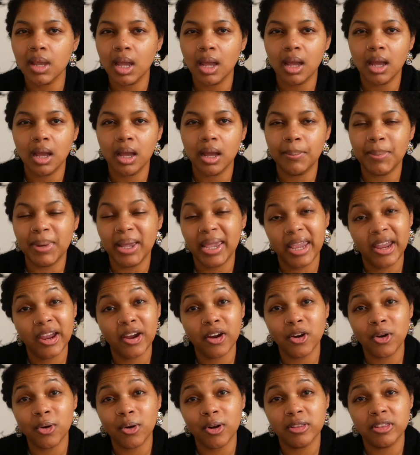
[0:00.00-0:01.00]
a
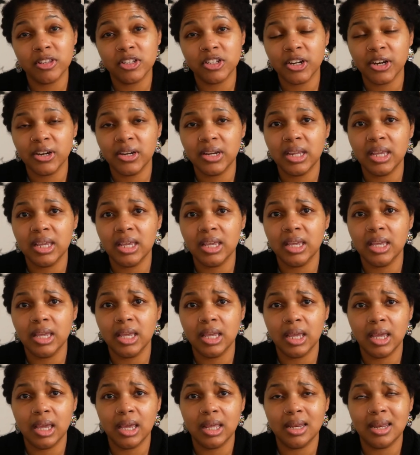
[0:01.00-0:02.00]
hair growth journey,
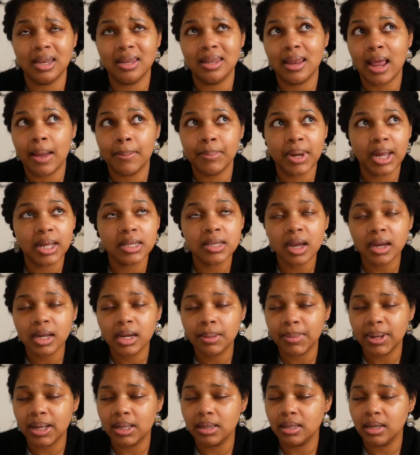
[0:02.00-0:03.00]
and I'm not talking
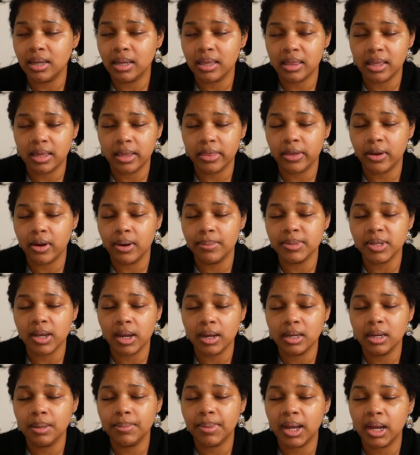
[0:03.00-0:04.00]
about length either, I'm
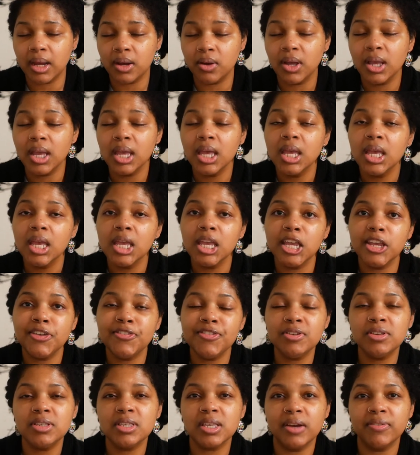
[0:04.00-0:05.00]
talking about if
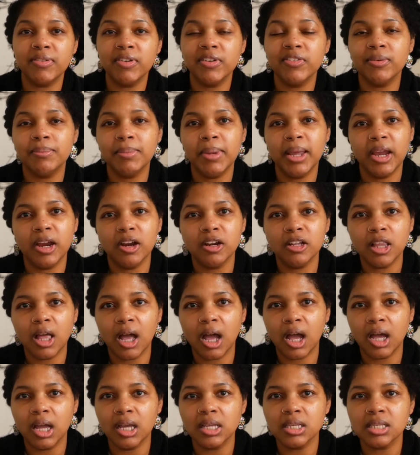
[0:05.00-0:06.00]
you suffer from hair
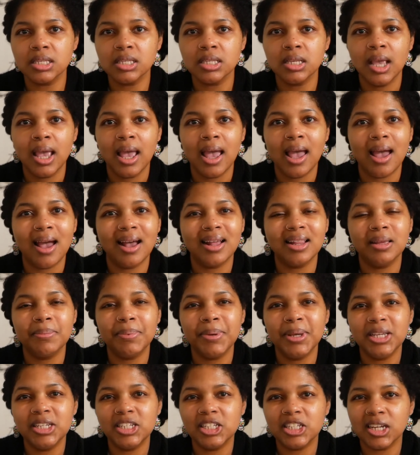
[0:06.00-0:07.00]
loss,
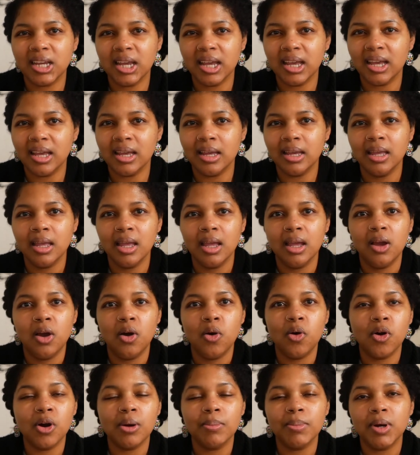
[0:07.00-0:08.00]
alopecia,
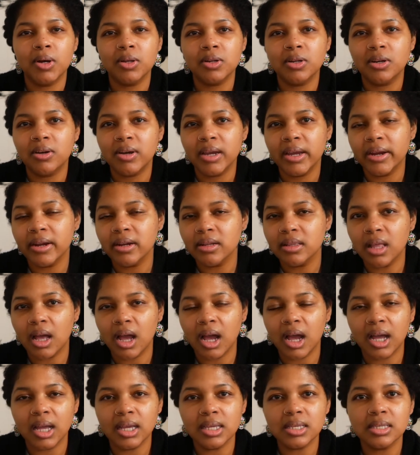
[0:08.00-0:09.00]
hormonal hair
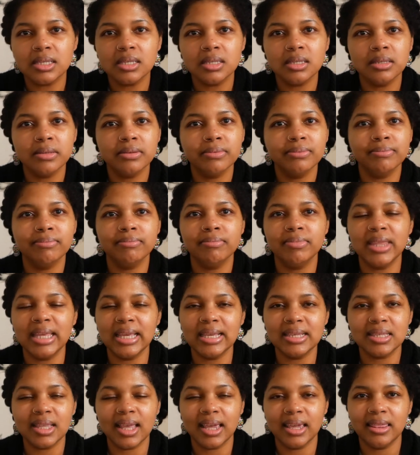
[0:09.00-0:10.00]
loss,
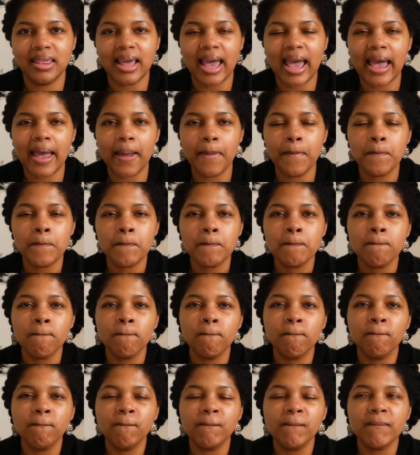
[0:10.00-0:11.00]
things like that,
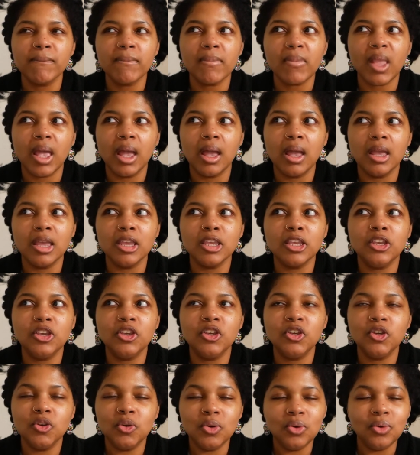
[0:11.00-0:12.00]

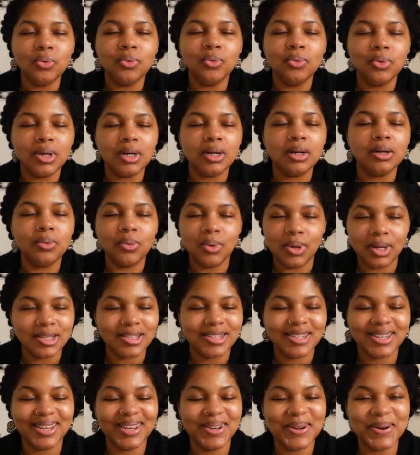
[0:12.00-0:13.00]
you will want
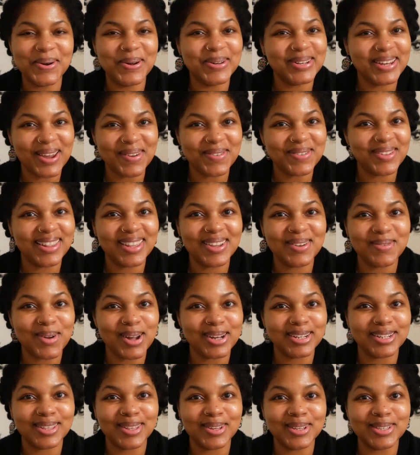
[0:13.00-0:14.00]
to definitely
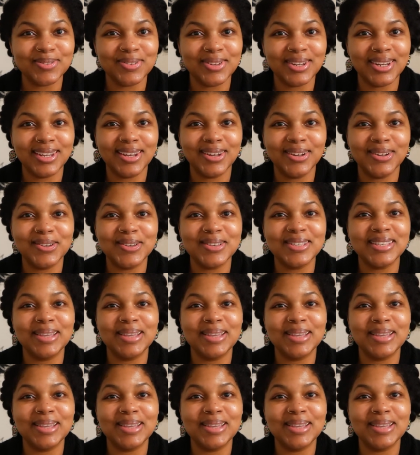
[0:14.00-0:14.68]
watch those videos,